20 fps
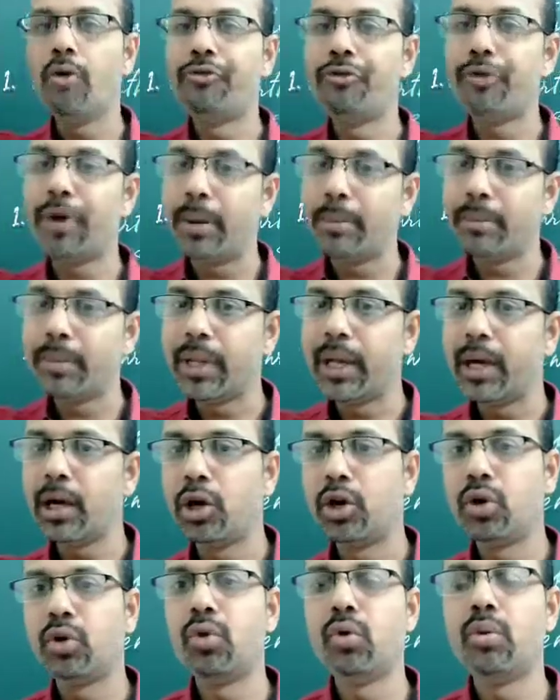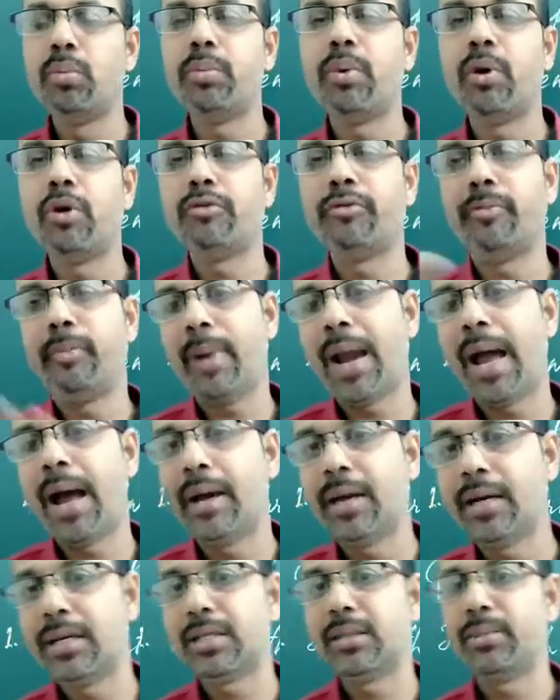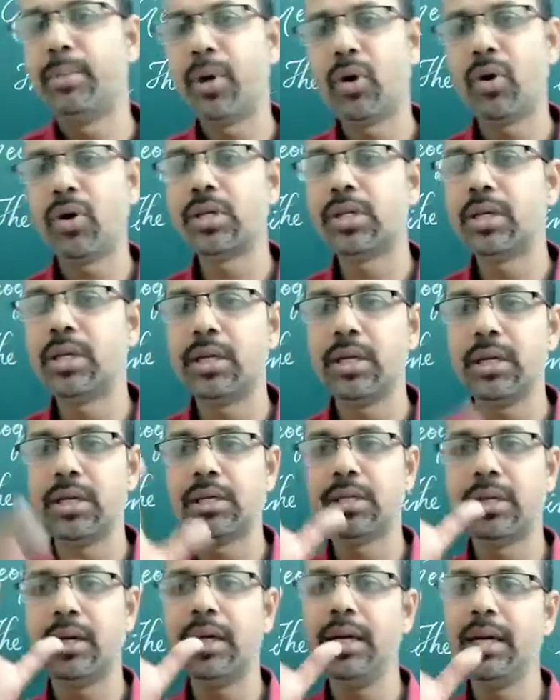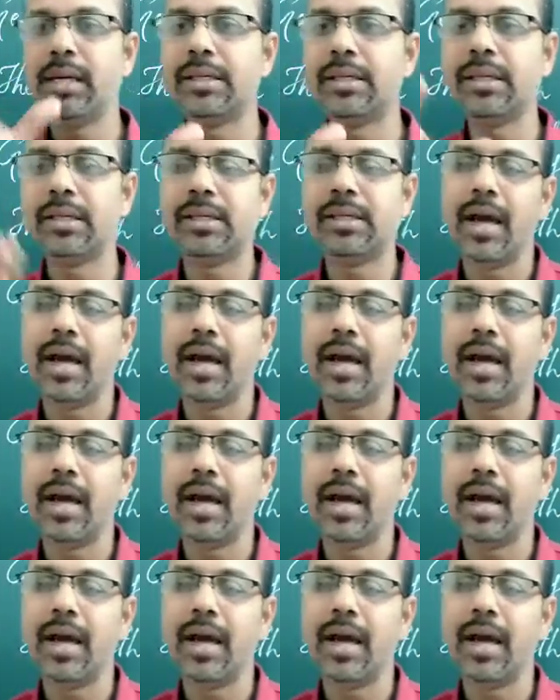from the group of planets because its